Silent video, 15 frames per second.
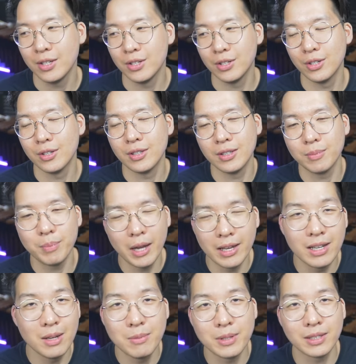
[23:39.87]
you know, the
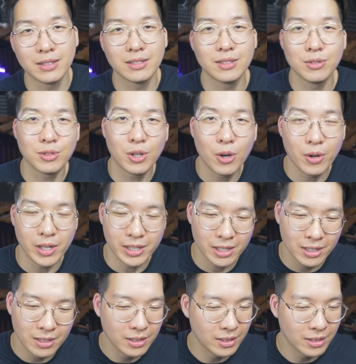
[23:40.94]
pandemic is still going.